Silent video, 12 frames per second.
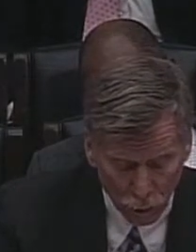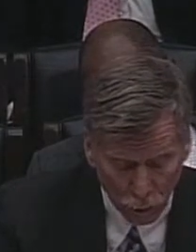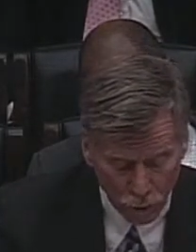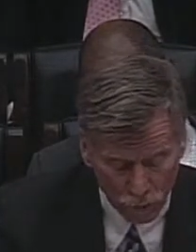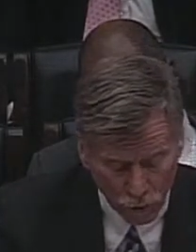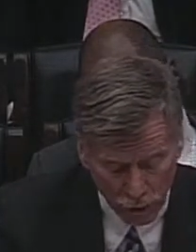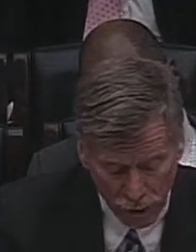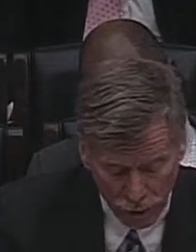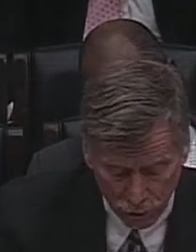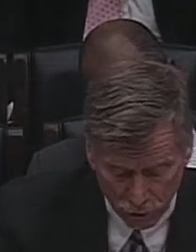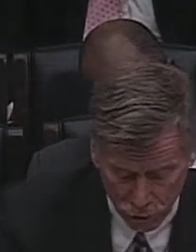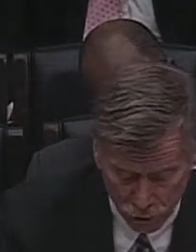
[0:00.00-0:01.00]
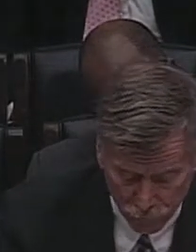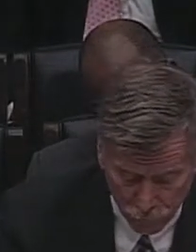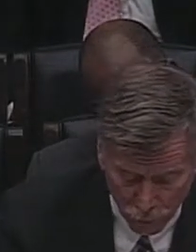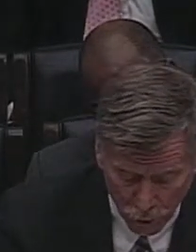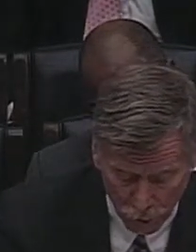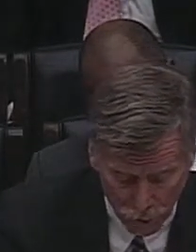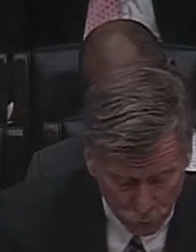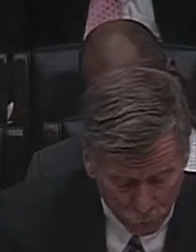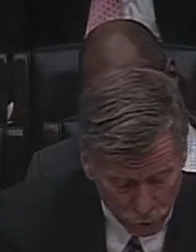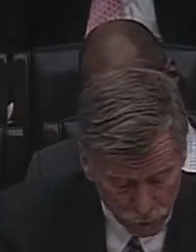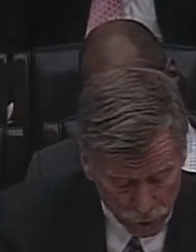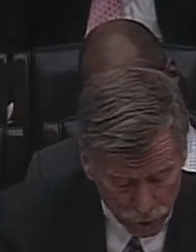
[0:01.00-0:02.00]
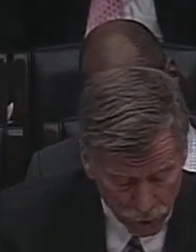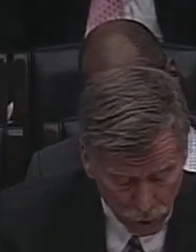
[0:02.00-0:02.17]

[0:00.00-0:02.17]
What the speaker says: We have heard anecdotes from our members